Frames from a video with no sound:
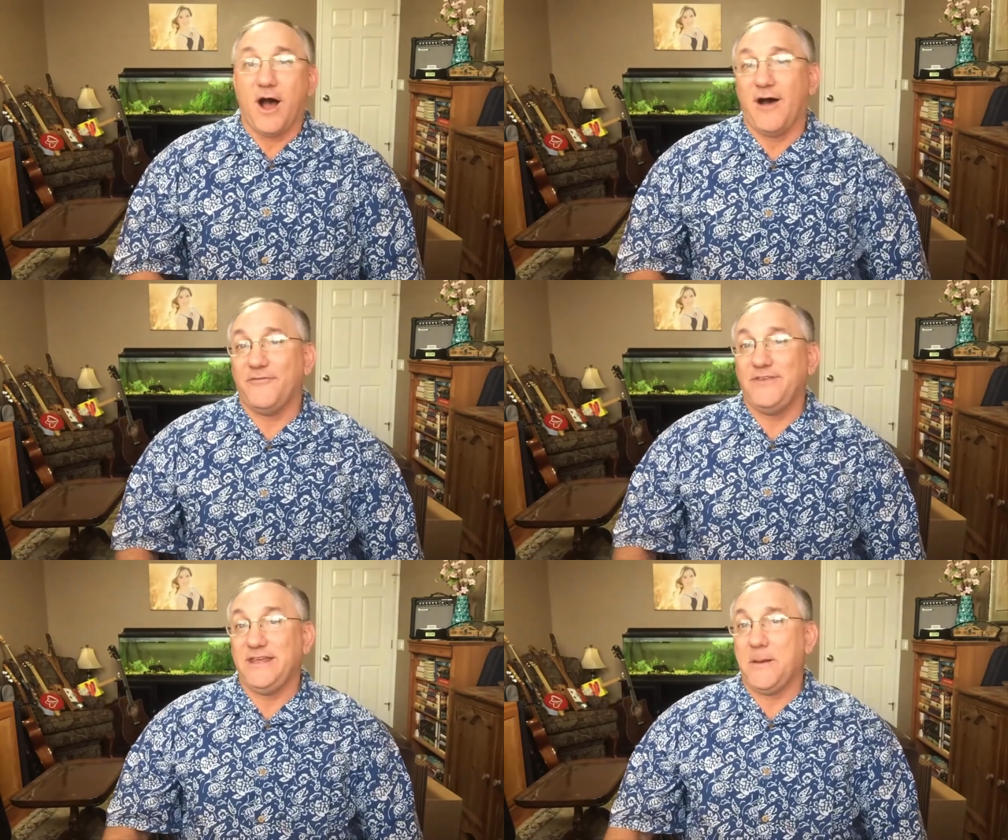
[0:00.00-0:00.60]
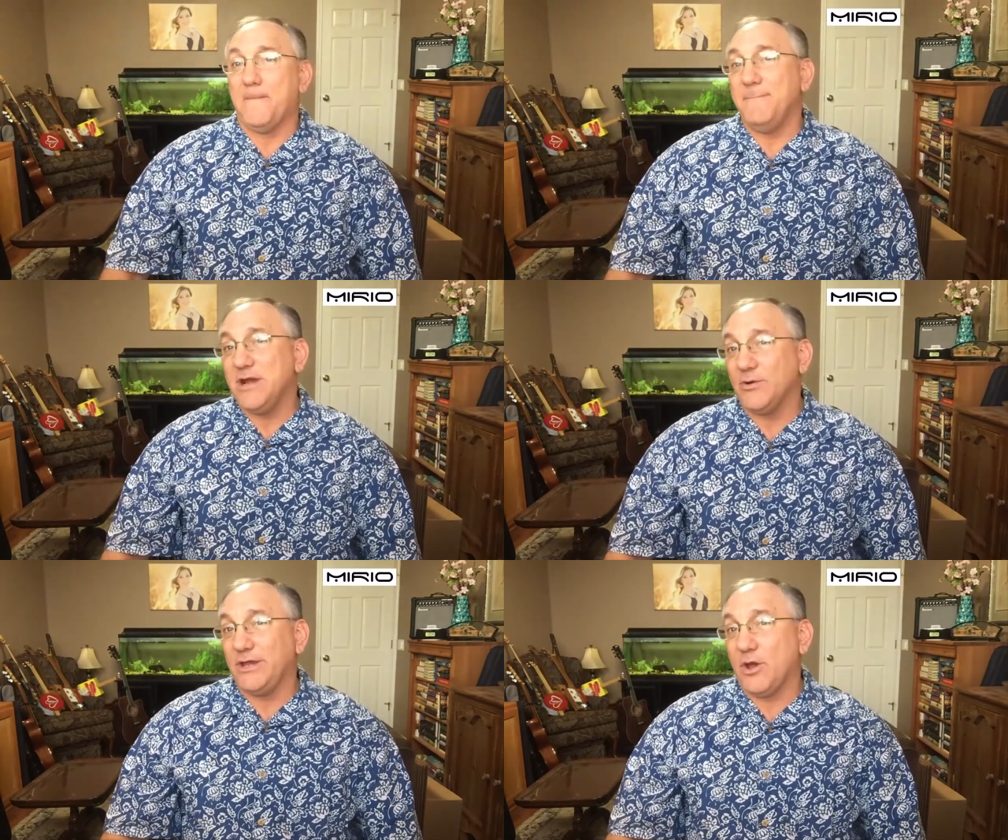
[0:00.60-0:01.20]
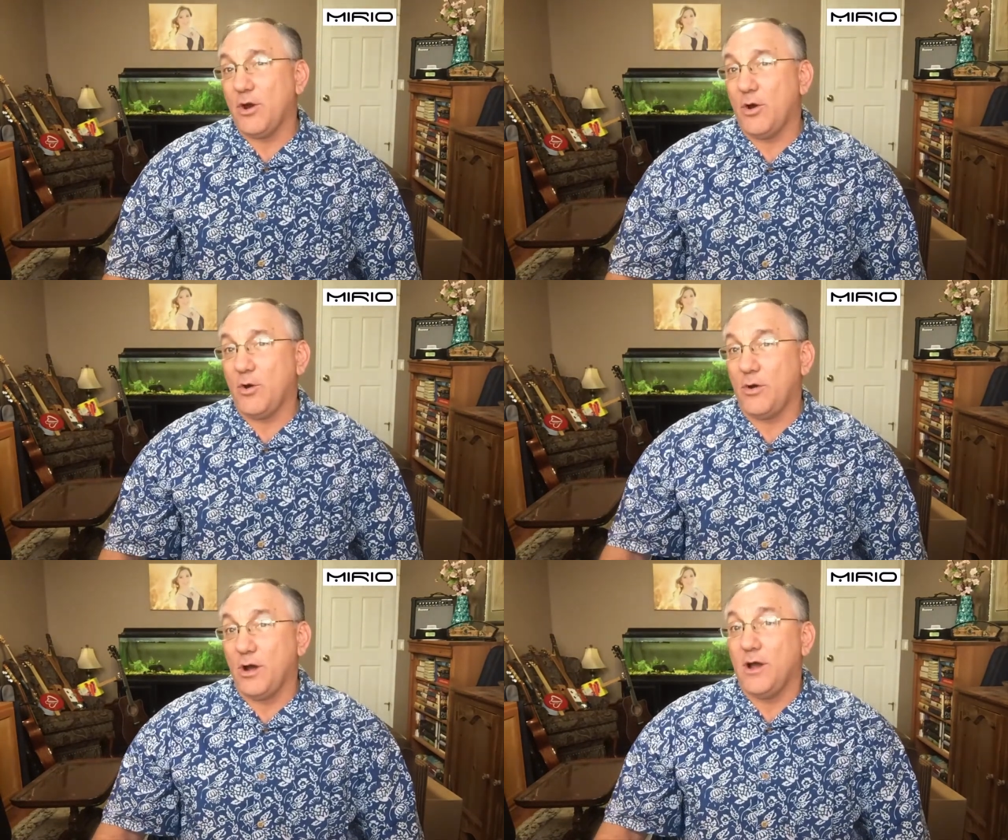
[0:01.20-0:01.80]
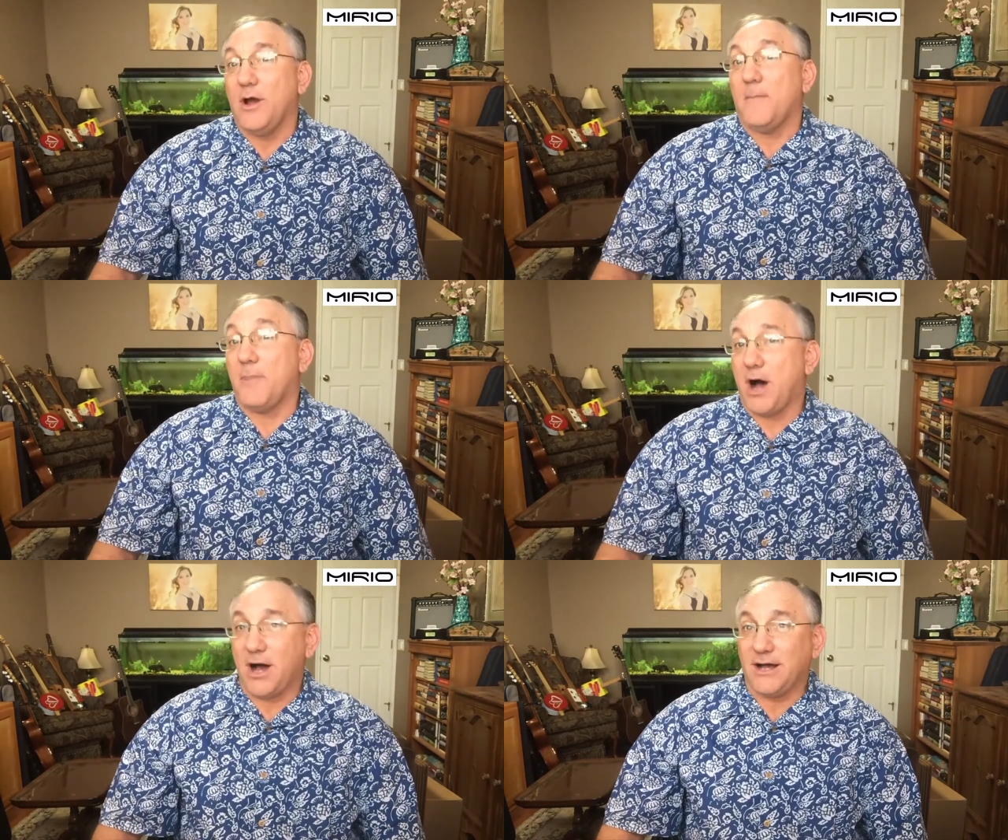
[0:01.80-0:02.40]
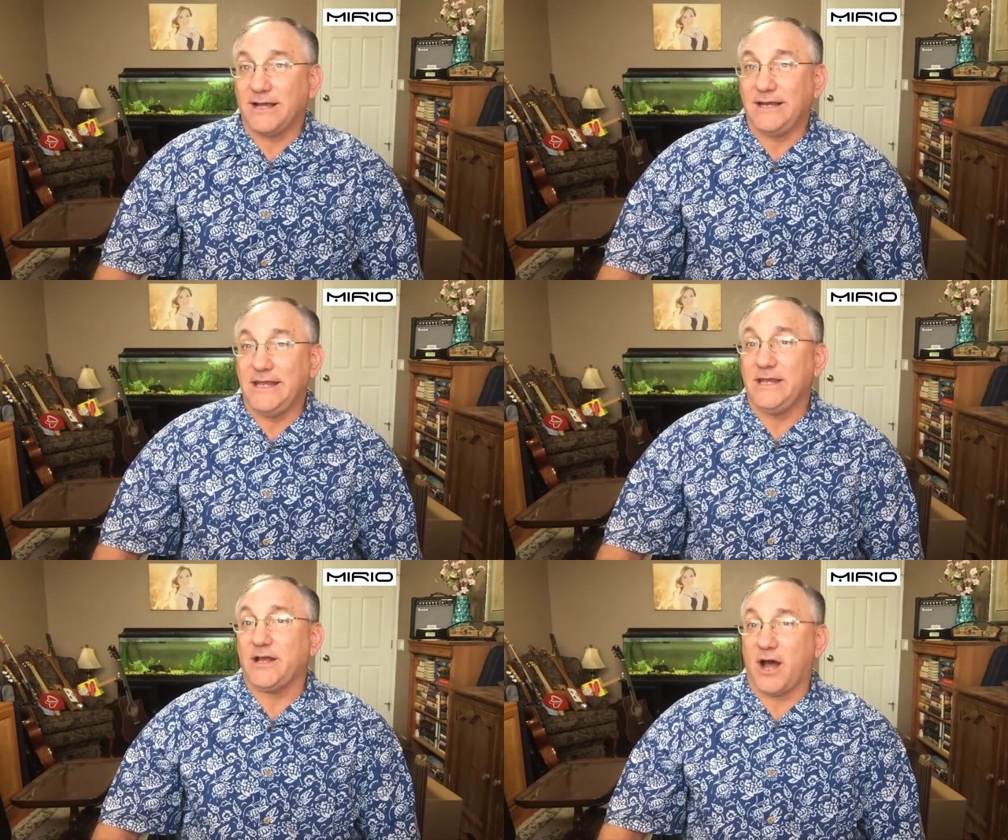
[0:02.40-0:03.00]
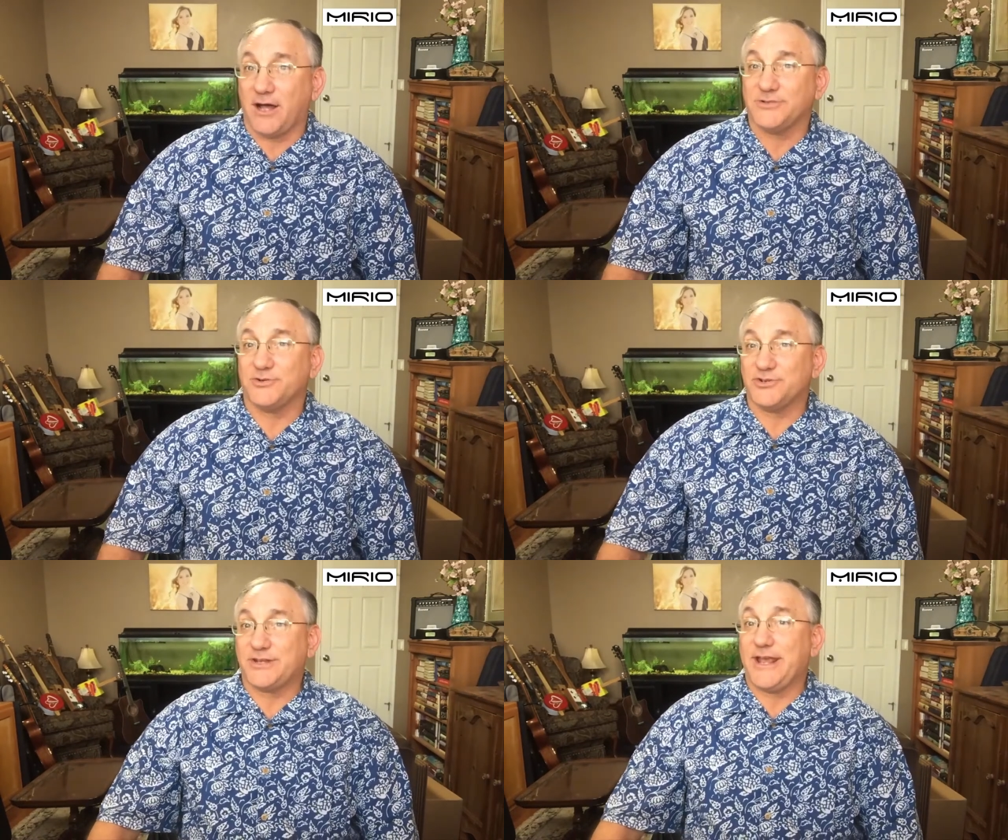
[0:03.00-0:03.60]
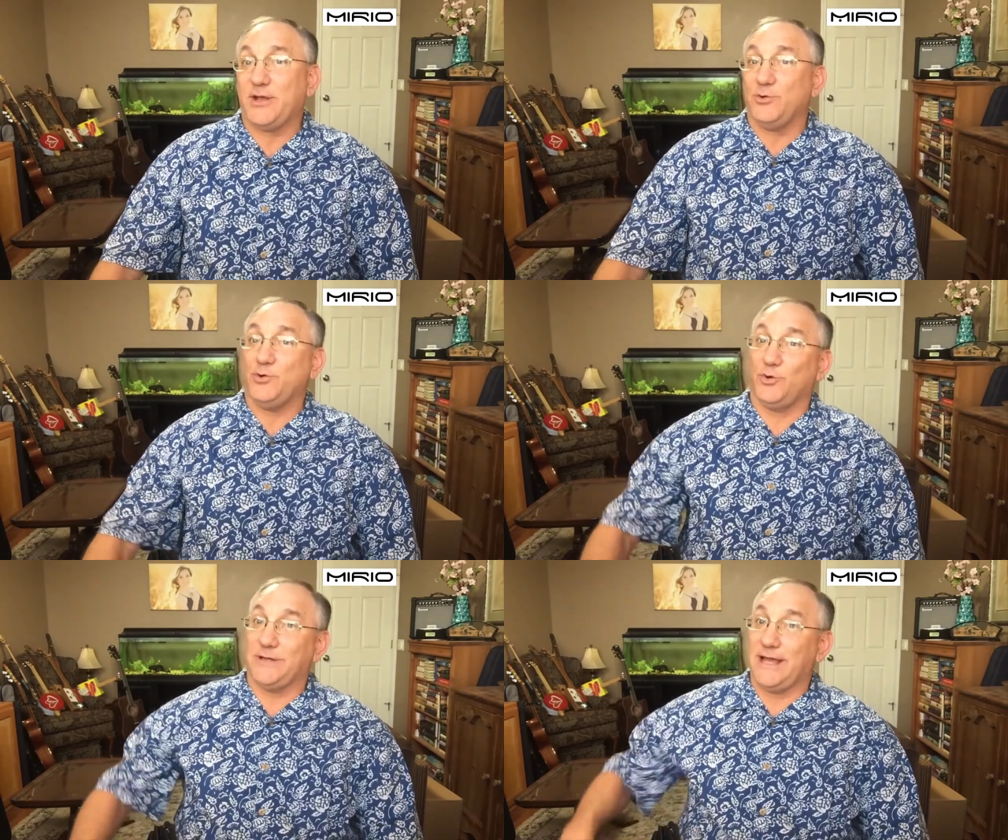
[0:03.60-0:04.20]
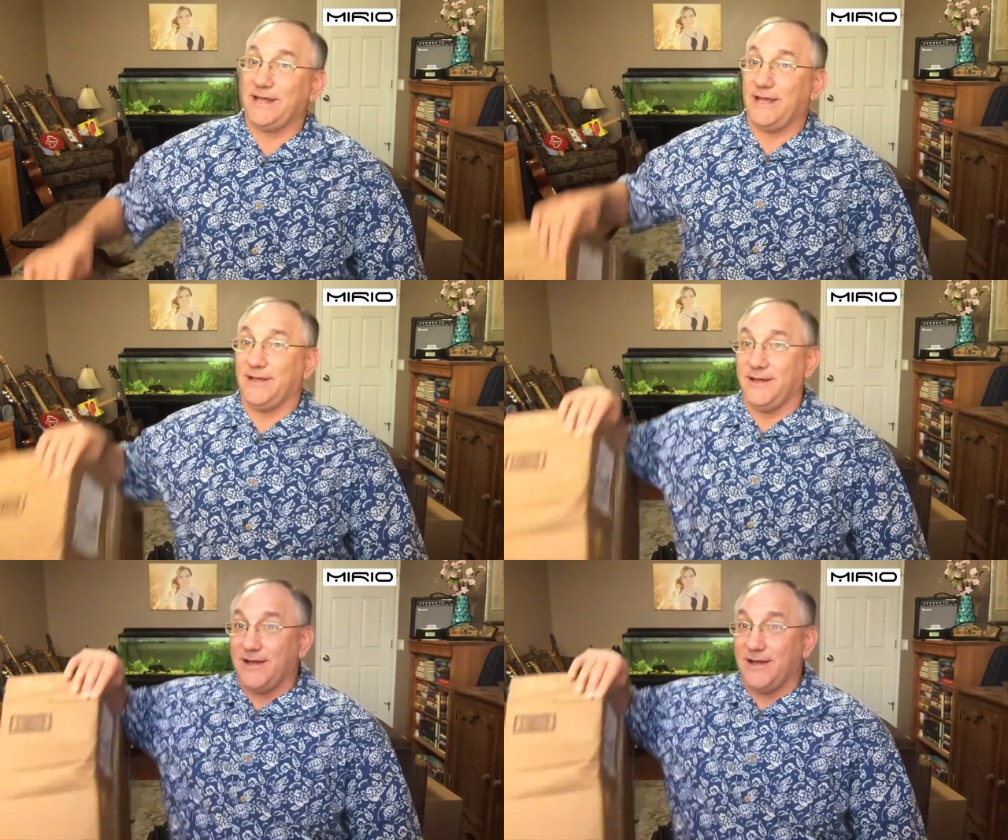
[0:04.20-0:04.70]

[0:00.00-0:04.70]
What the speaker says: of the Mirio Mahogany Concert Scale Ukulele.